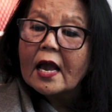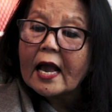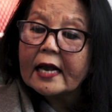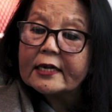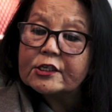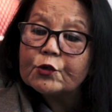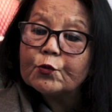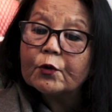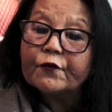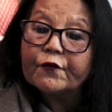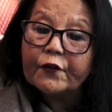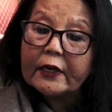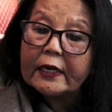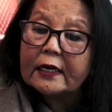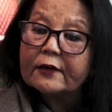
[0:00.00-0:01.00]
as you would
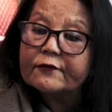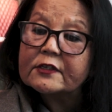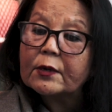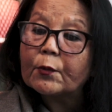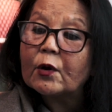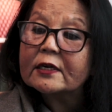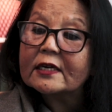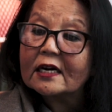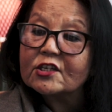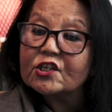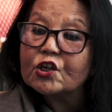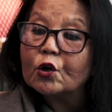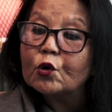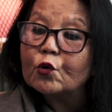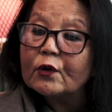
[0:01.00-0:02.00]
feel if someone cut
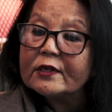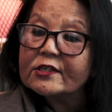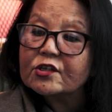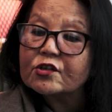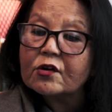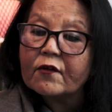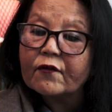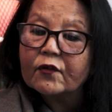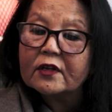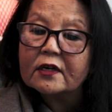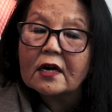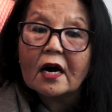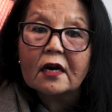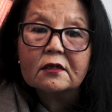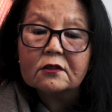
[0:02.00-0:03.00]
your wrist off with a
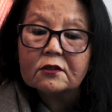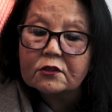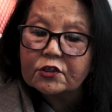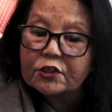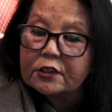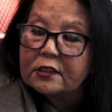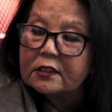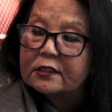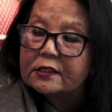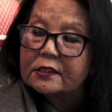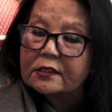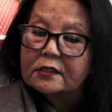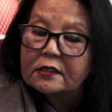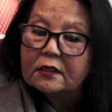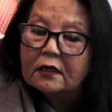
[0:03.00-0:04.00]
garden
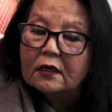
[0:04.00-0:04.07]
shears?